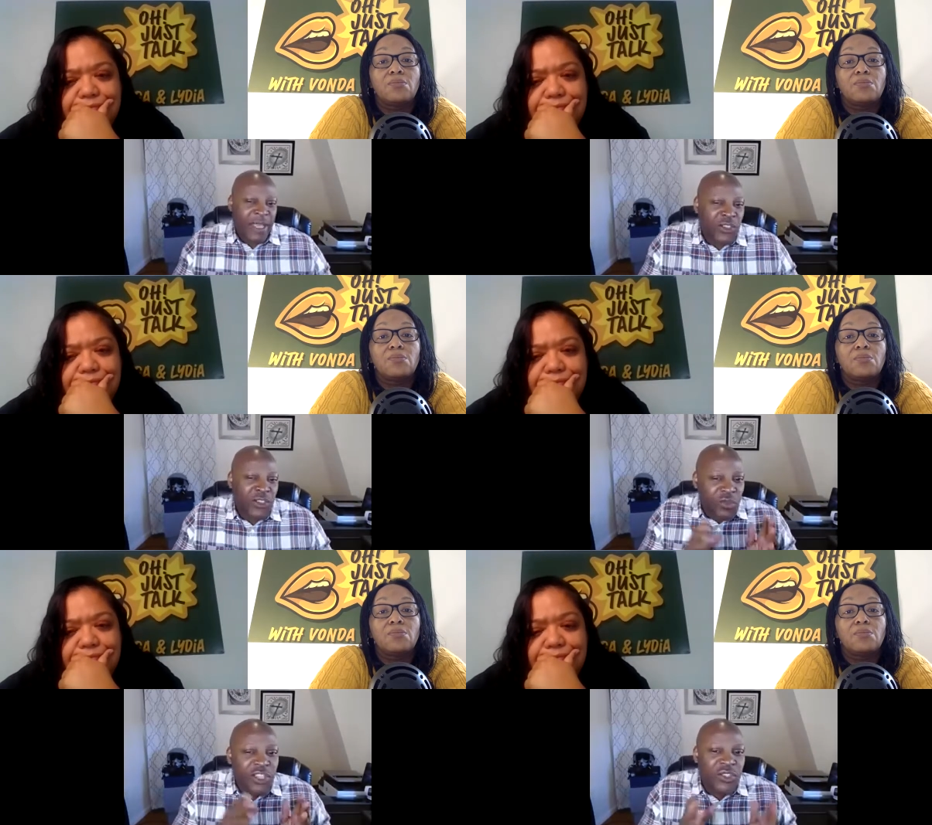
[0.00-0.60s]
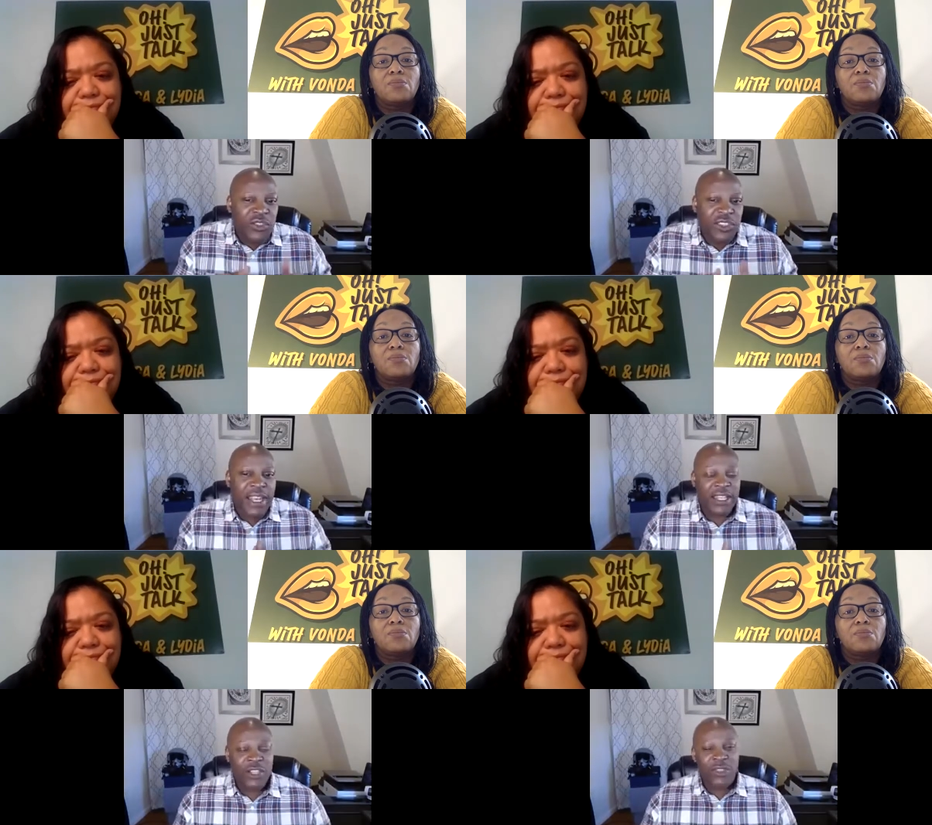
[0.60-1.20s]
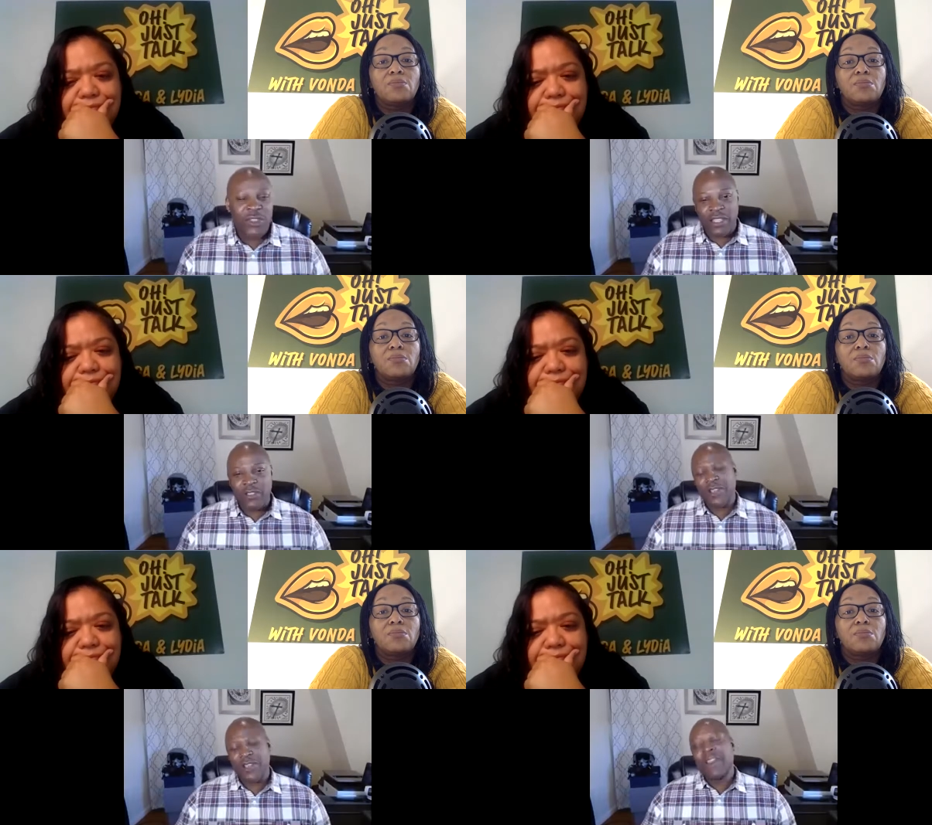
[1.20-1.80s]
Speaker 1: soon as you said it, did you think
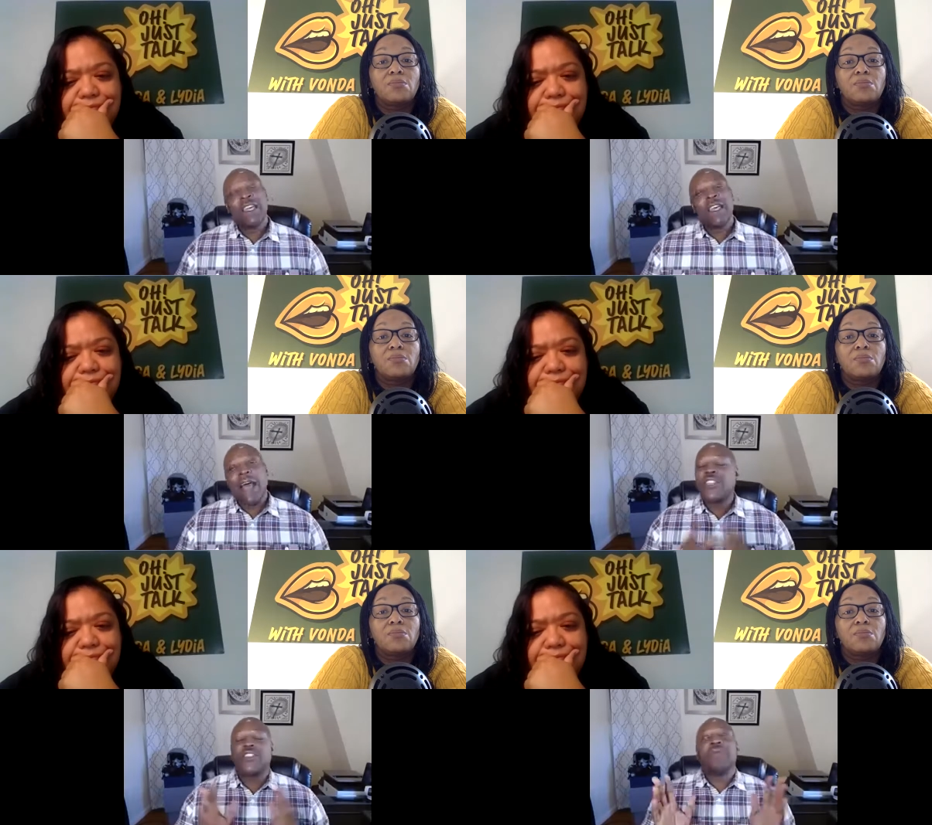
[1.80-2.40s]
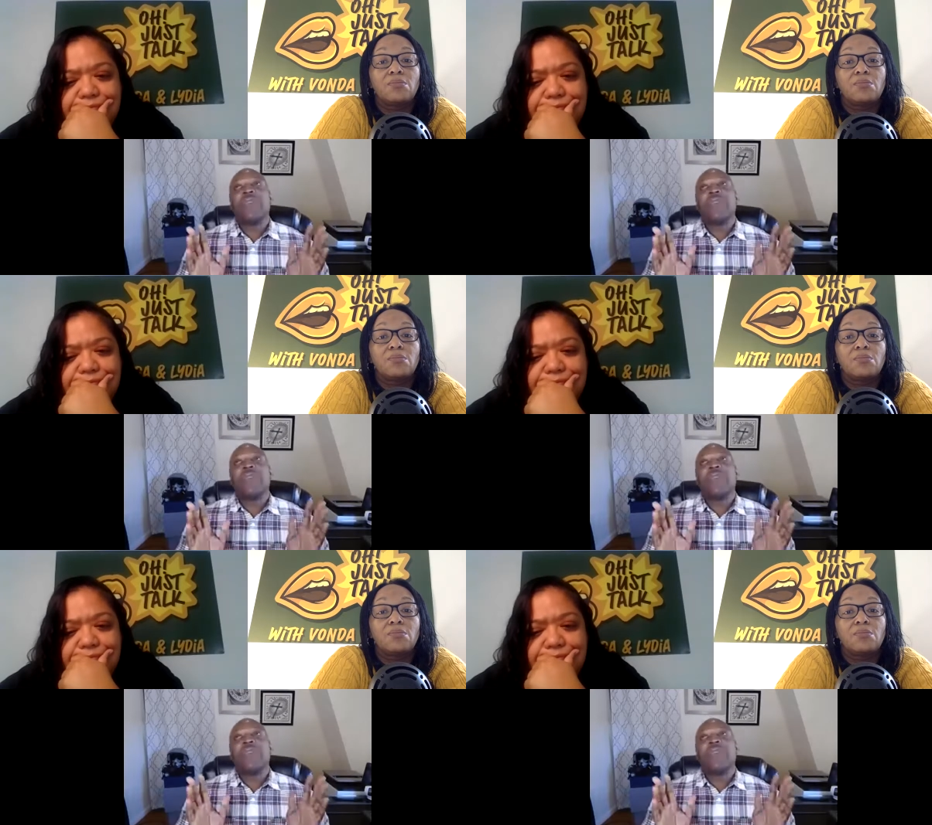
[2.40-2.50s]
yourself, I shouldn't